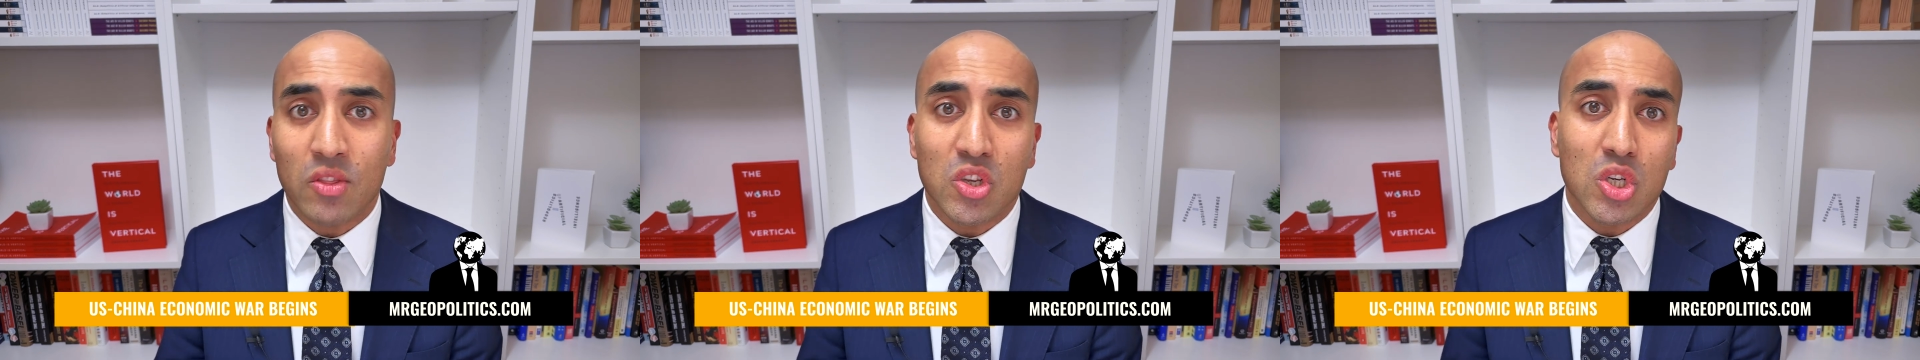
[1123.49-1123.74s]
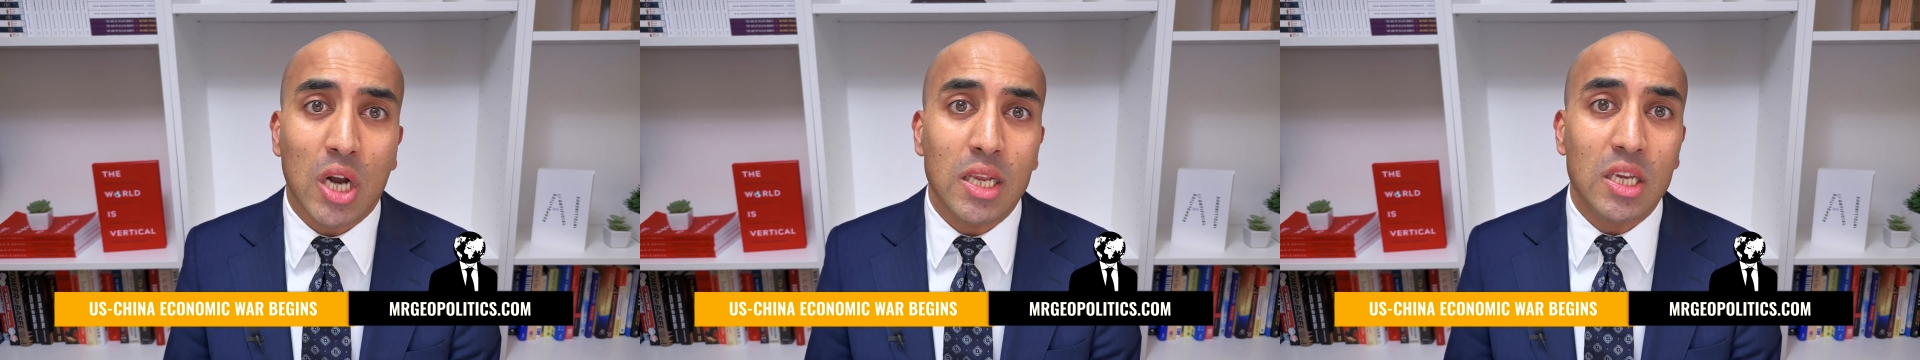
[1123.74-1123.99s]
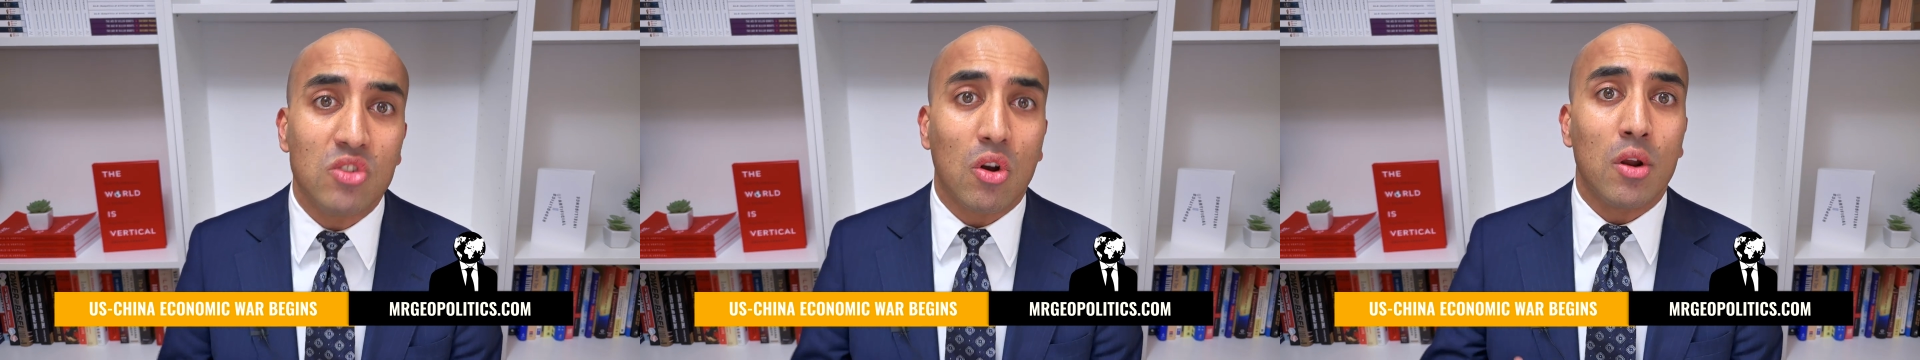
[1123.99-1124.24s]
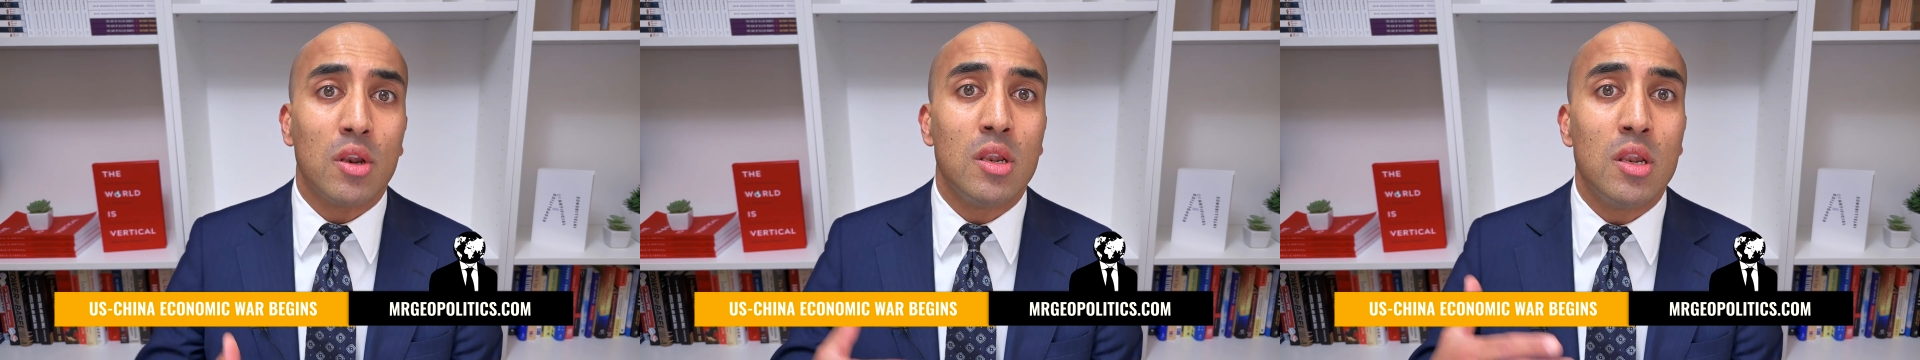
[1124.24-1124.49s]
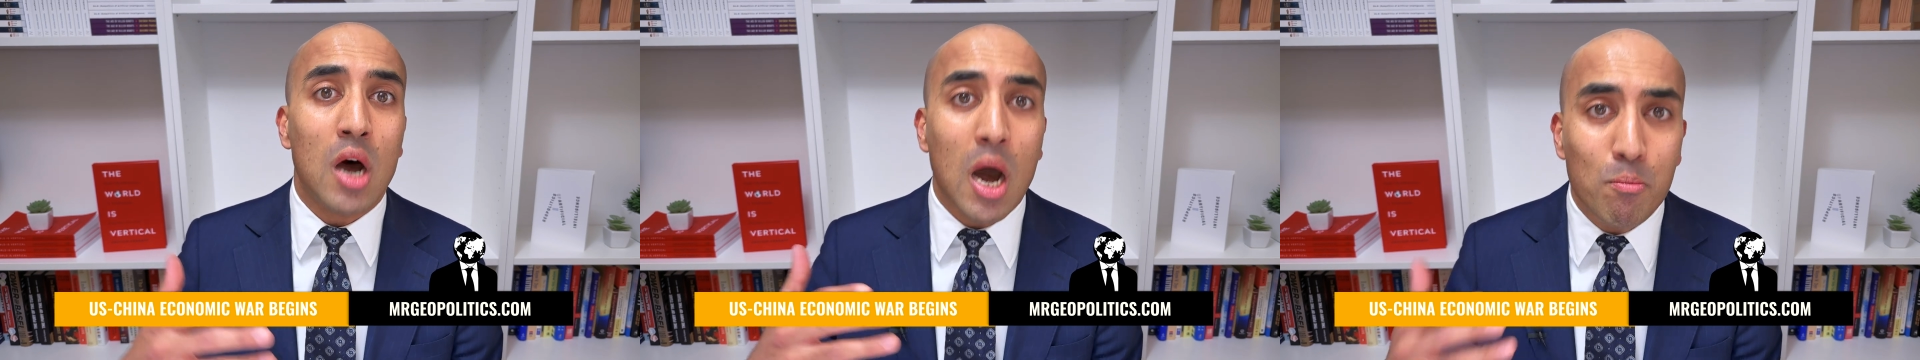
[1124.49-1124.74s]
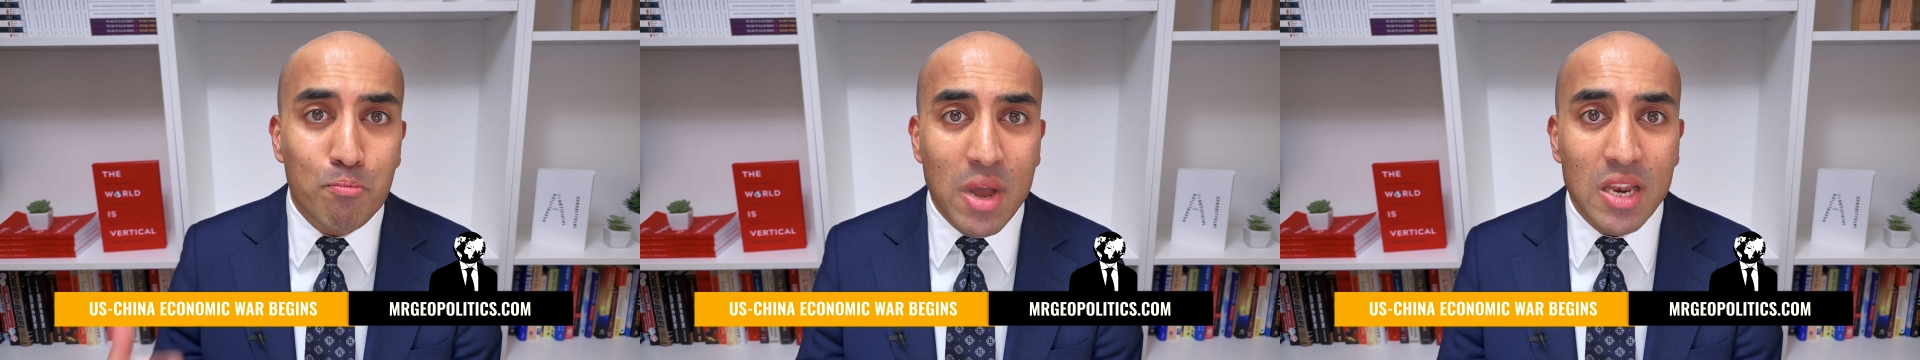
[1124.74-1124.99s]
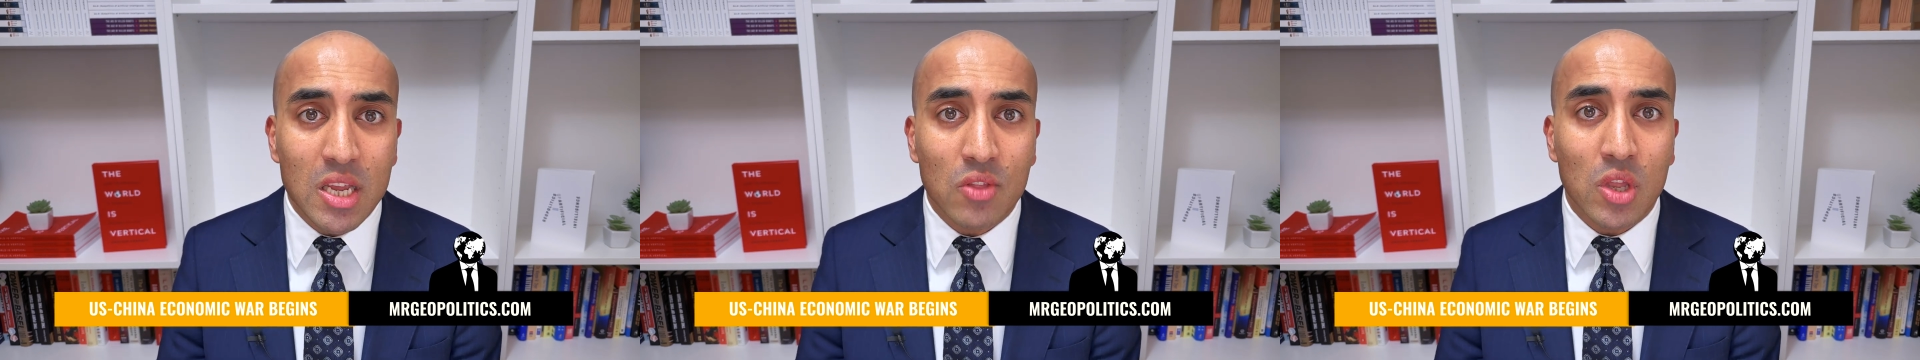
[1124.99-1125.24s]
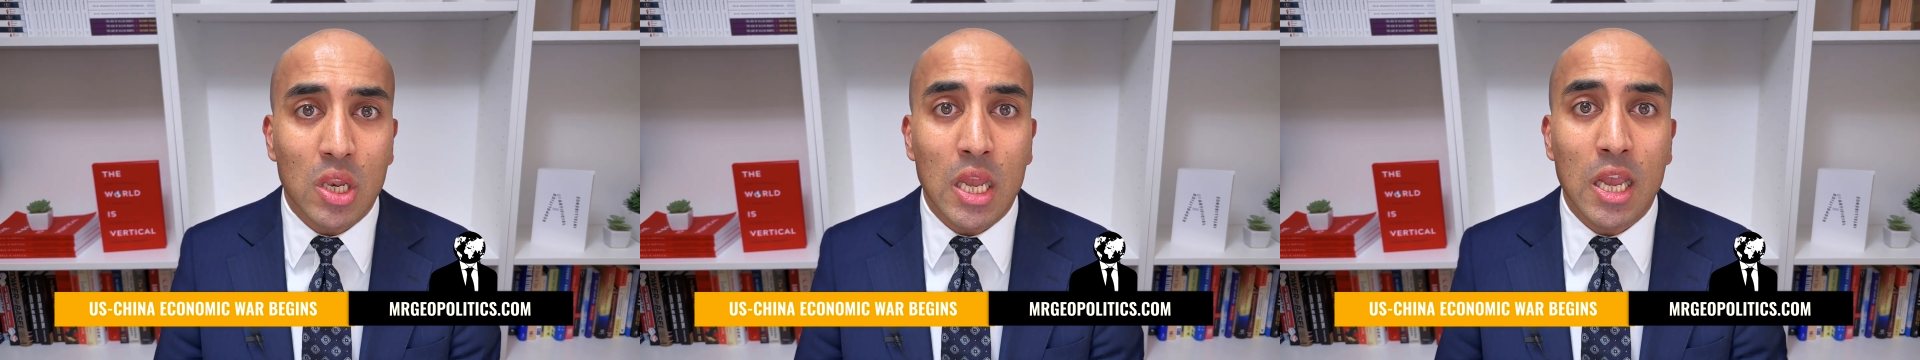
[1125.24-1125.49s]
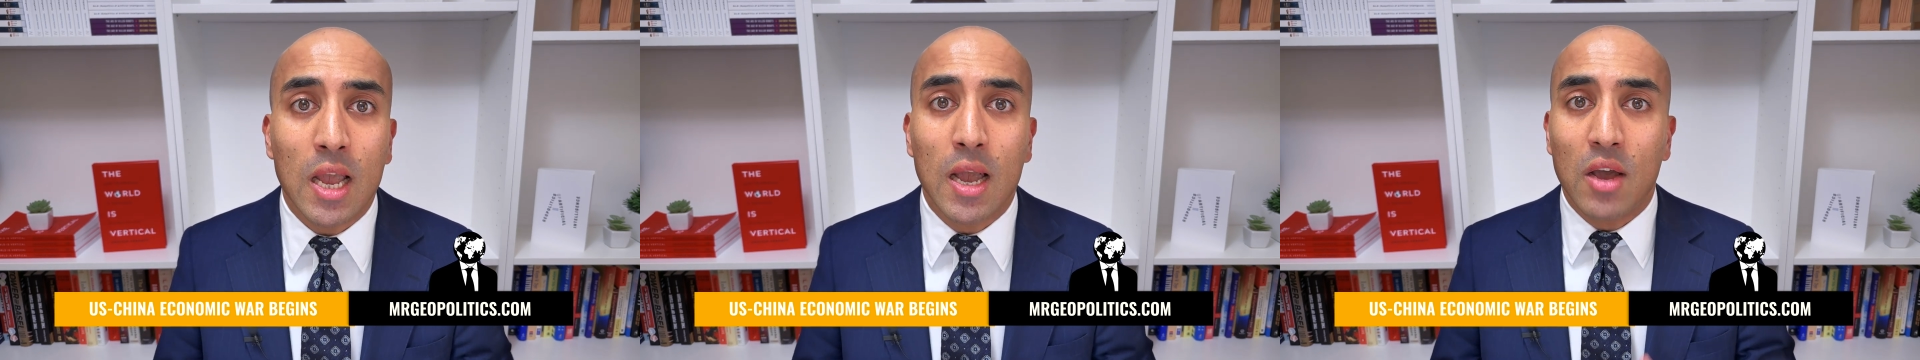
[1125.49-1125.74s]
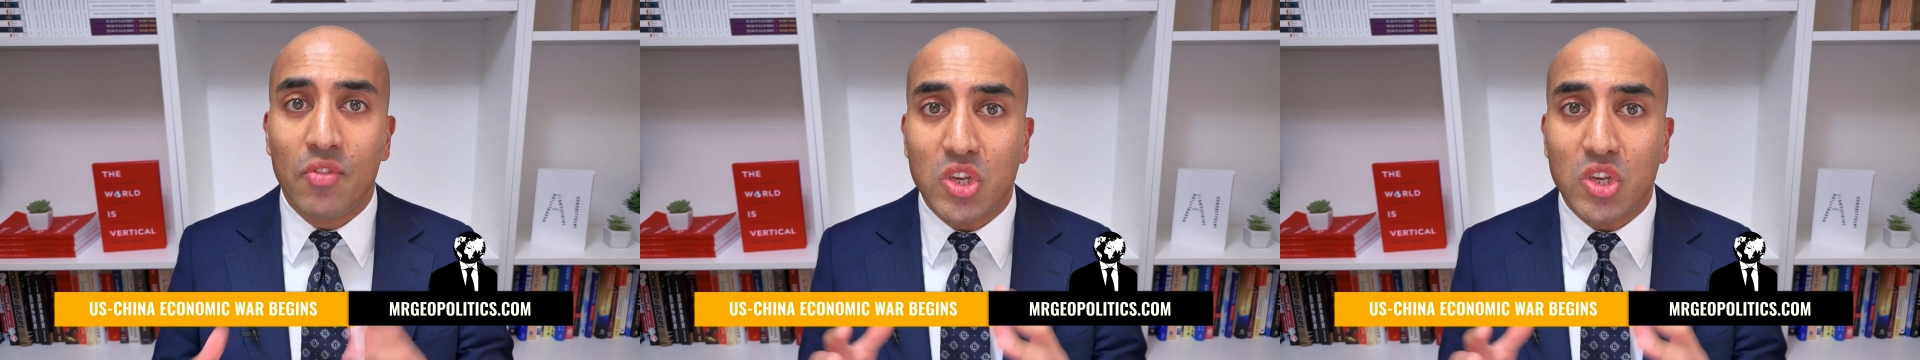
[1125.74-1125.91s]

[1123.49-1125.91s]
the Chinese are not bending the knee,